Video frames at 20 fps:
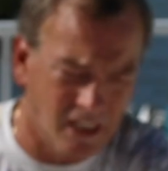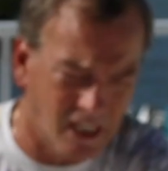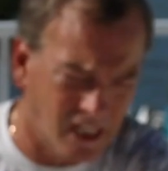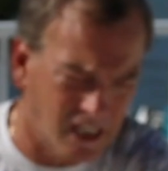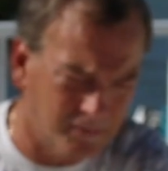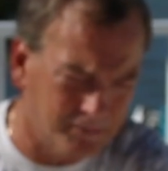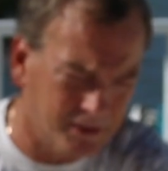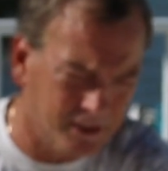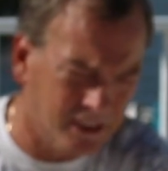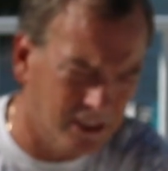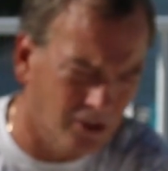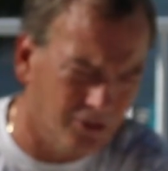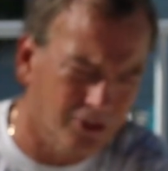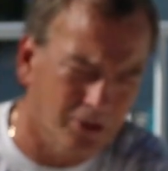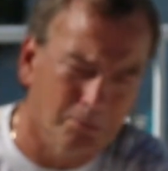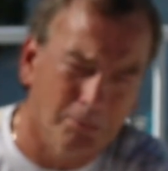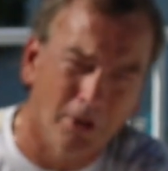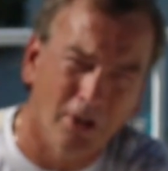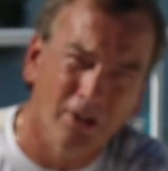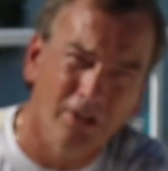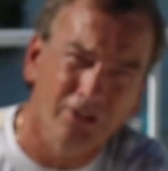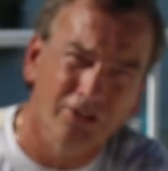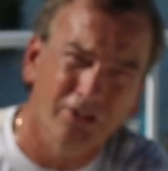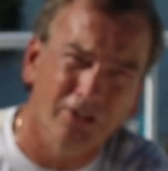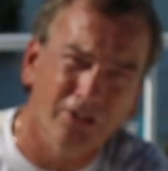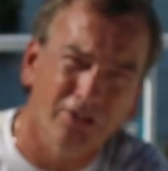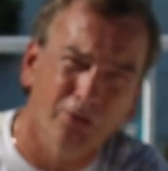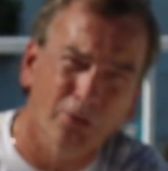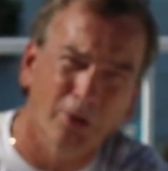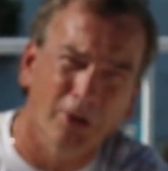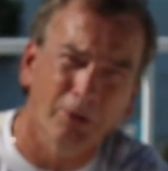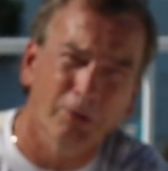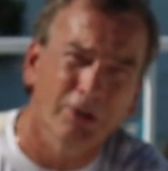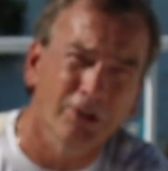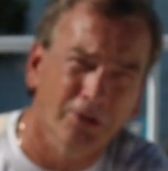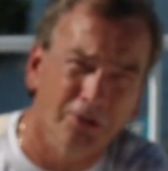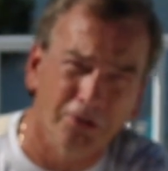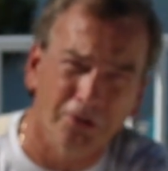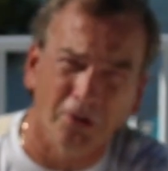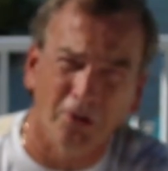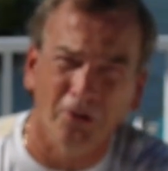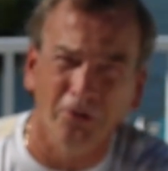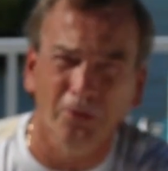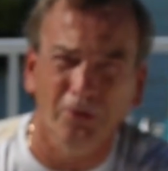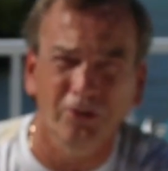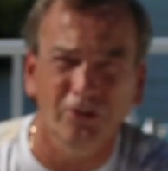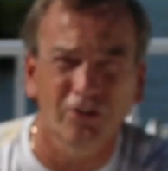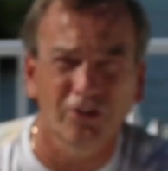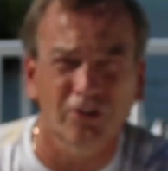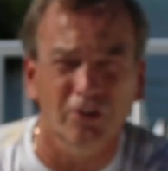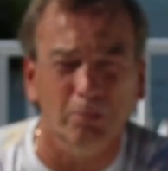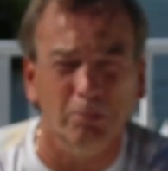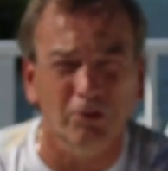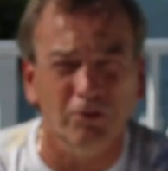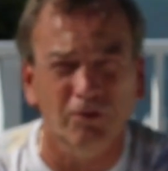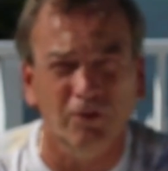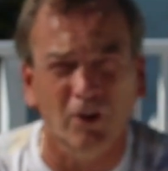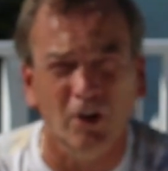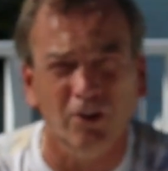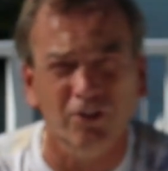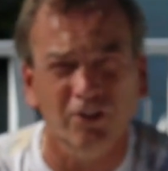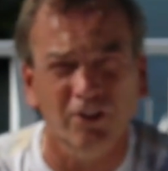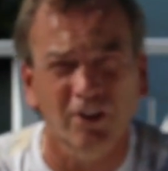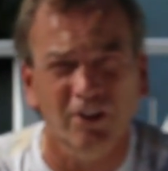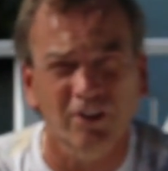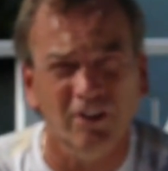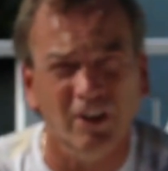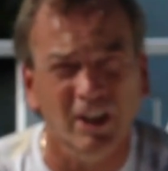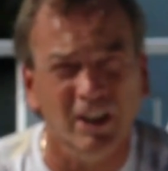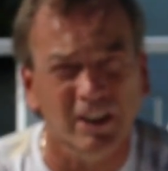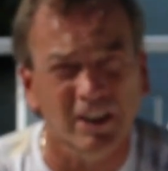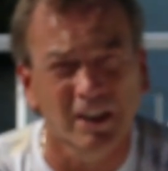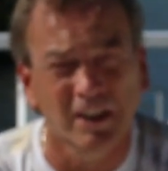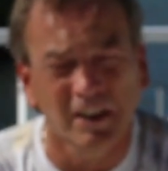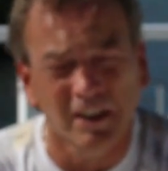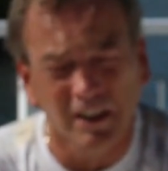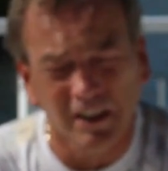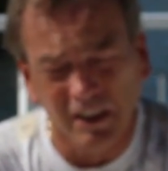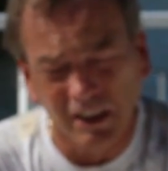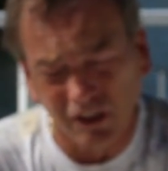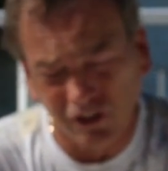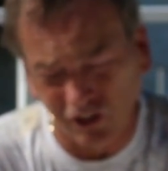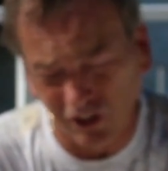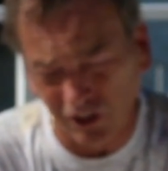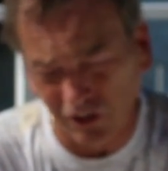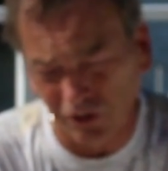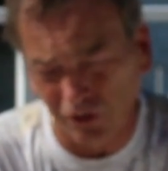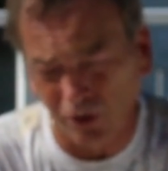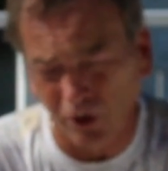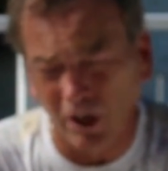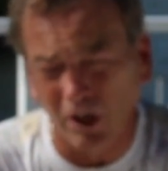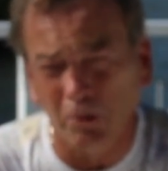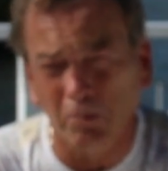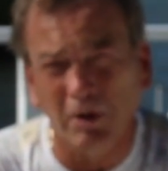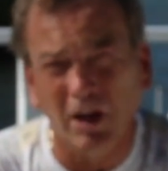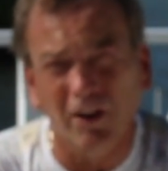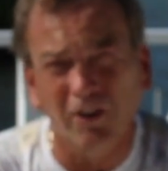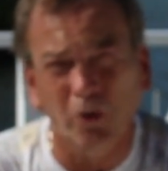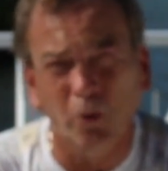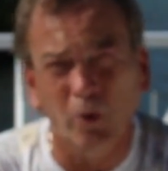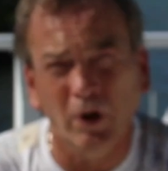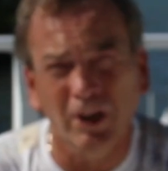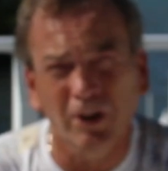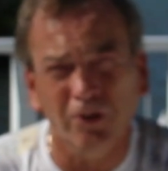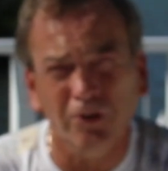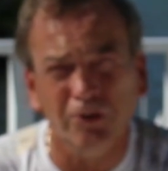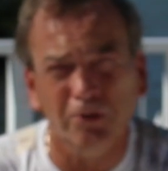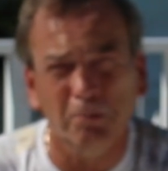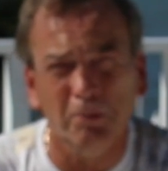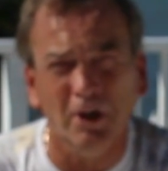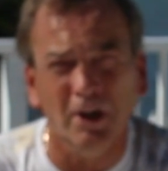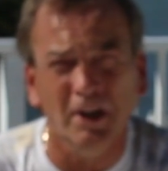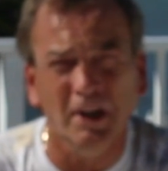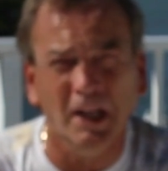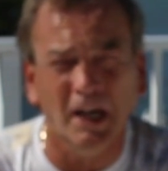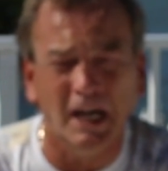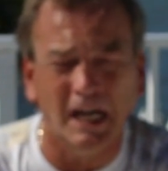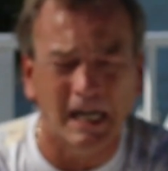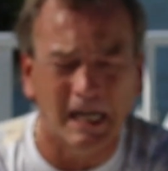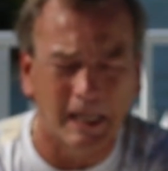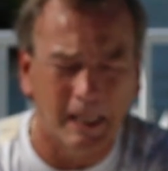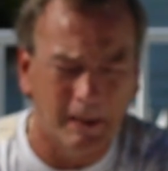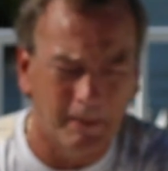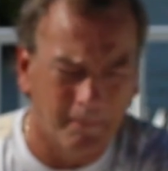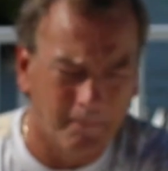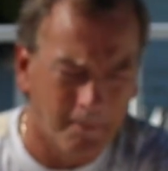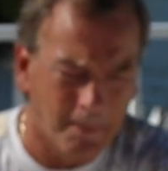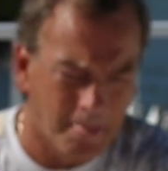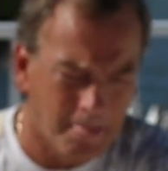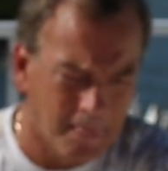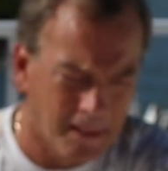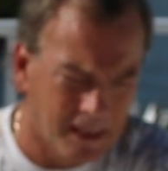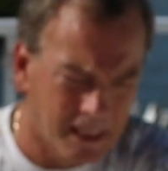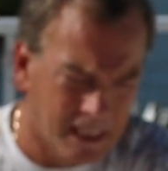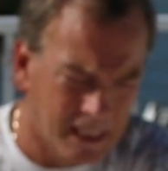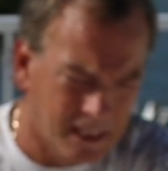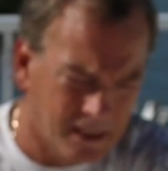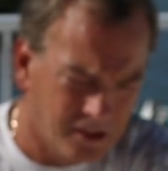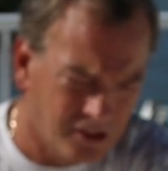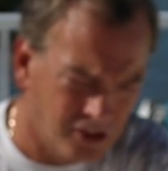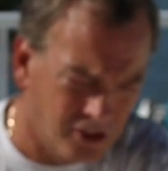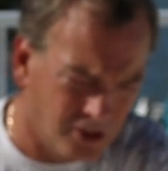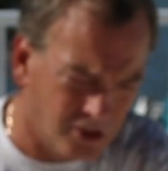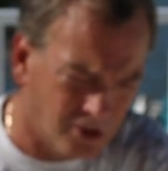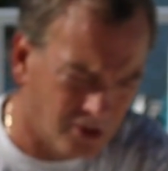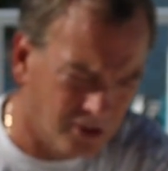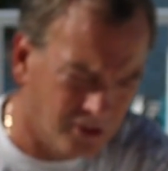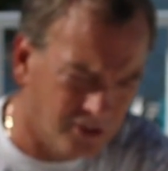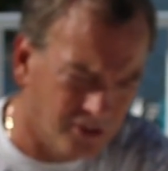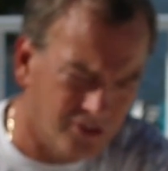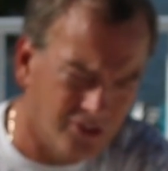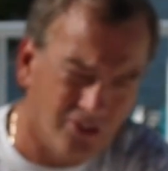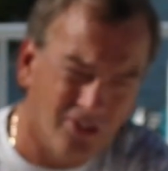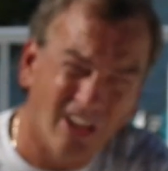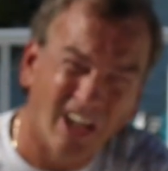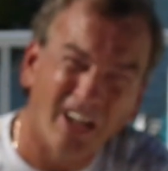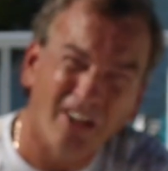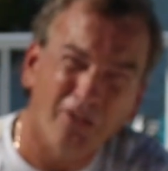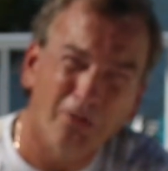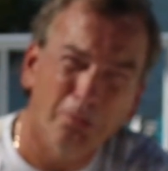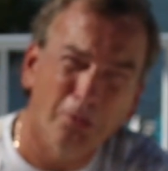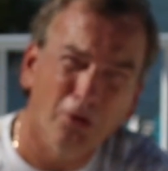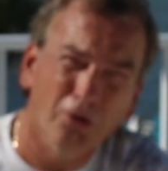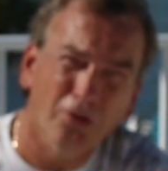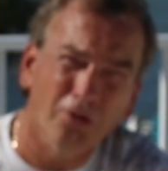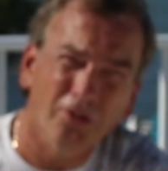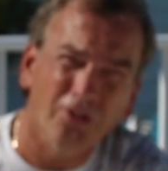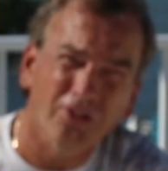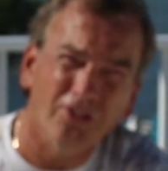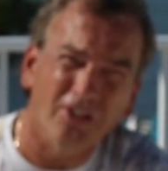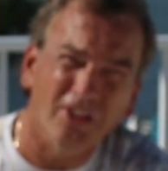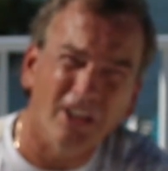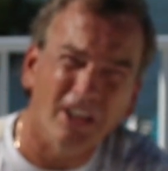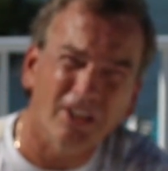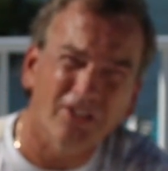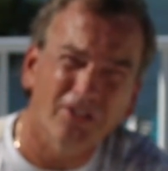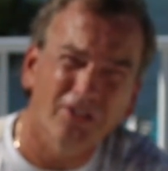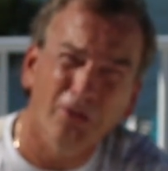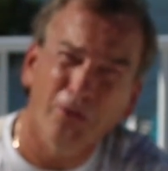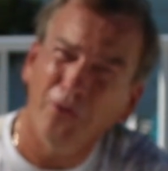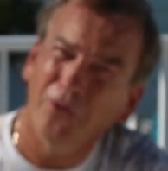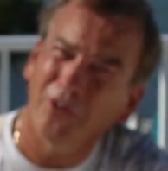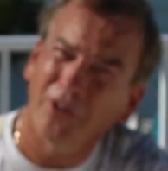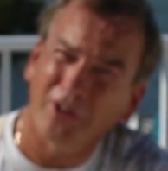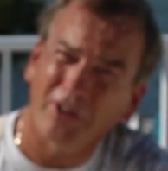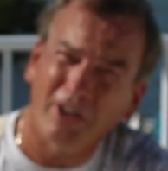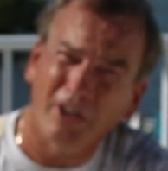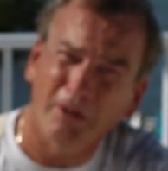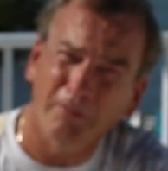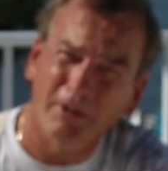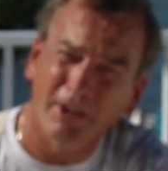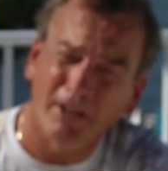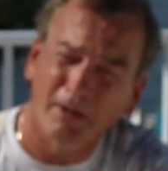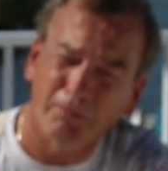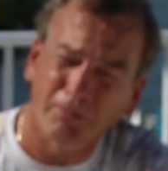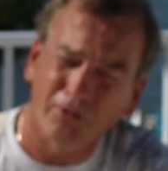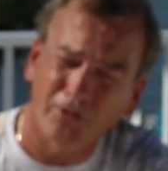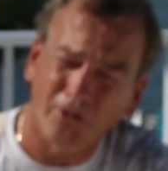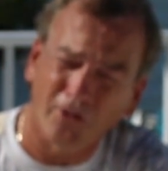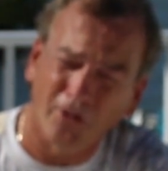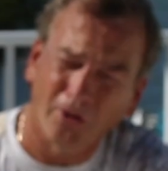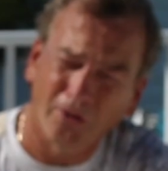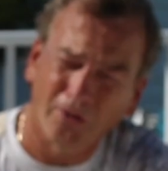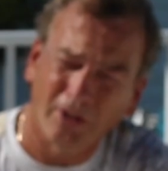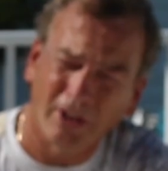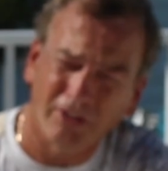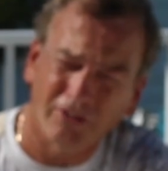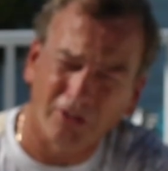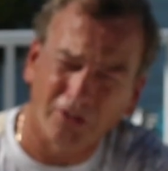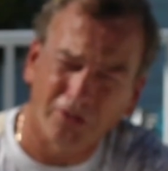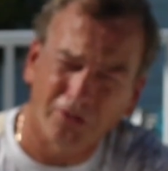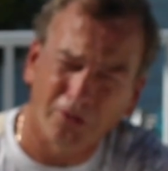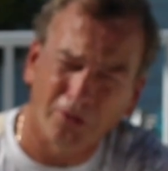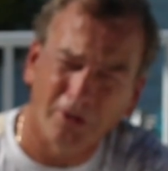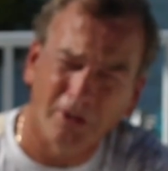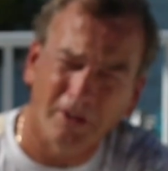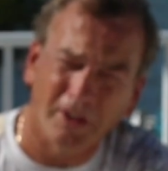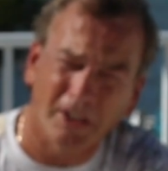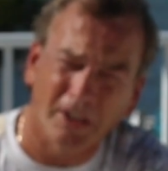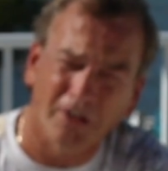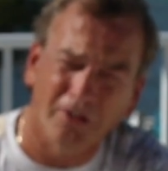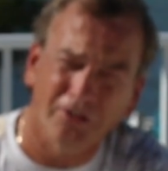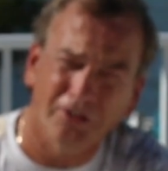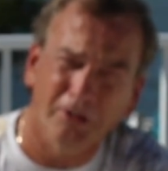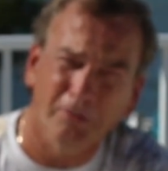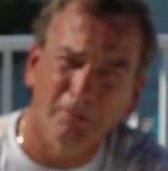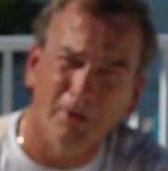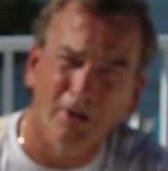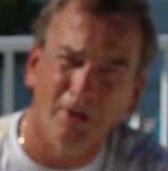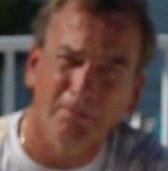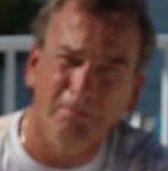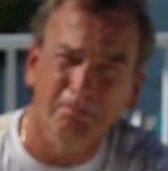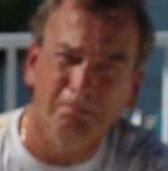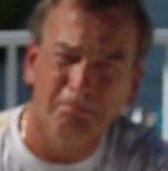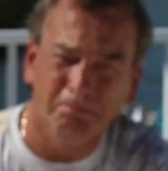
happen. Keltie Byrne, she is 21 years old when she slips and falls in the tank. She is drowned by the whales, but you know, this is not as brutal as the next 2 that are coming up. So that's our story at Keltie Byrne.